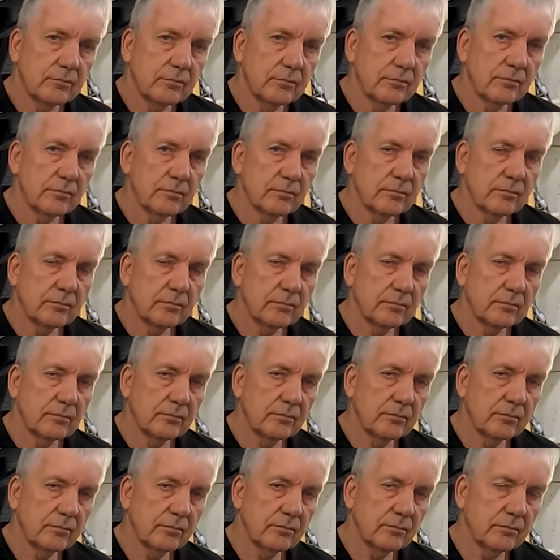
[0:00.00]

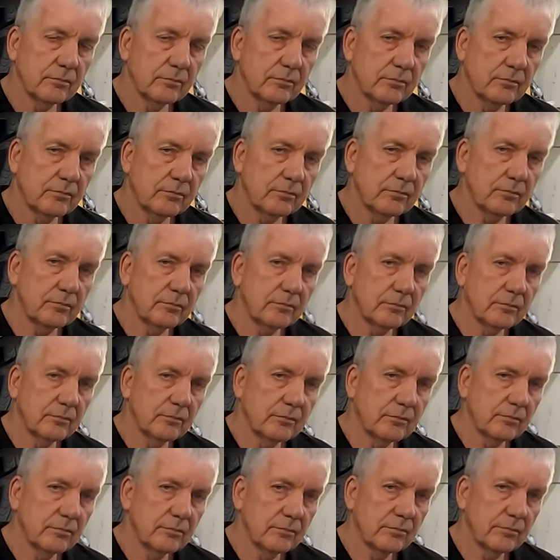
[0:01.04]

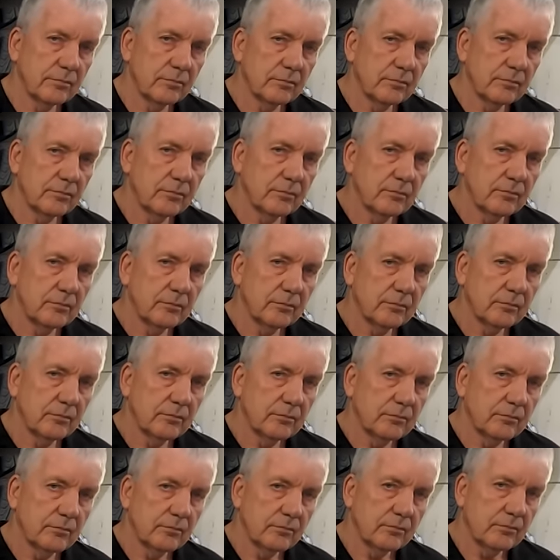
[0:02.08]

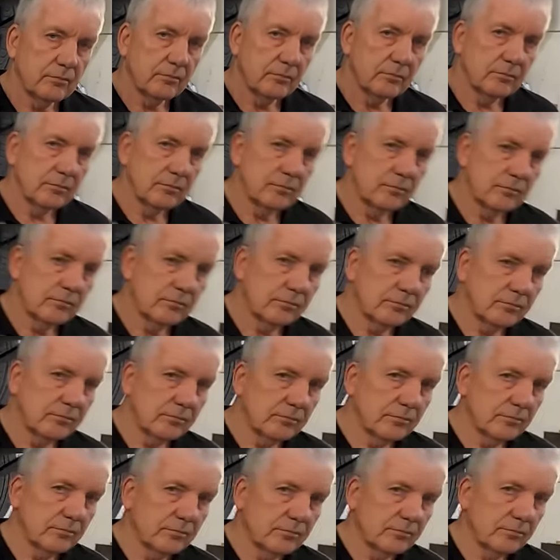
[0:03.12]

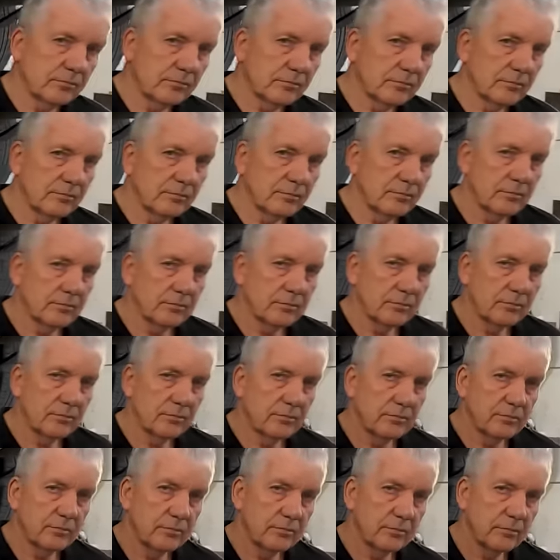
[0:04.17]

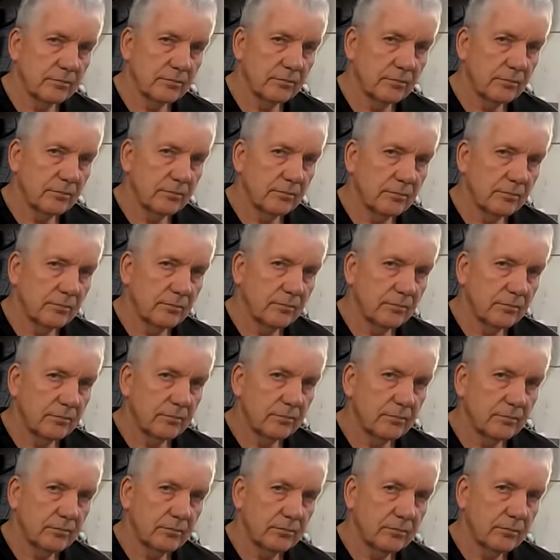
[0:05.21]

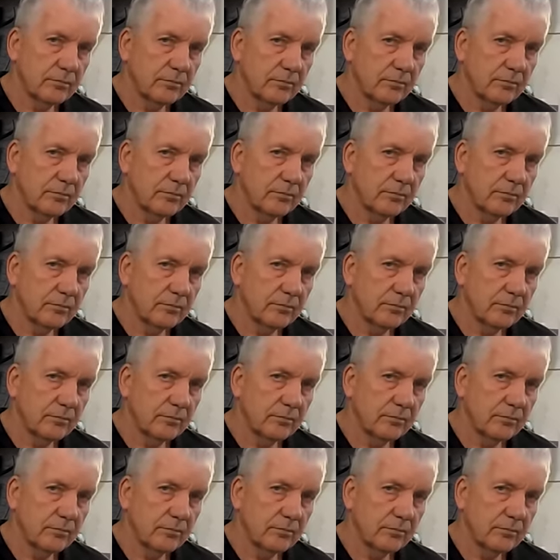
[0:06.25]
No words are spoken by the person on screen.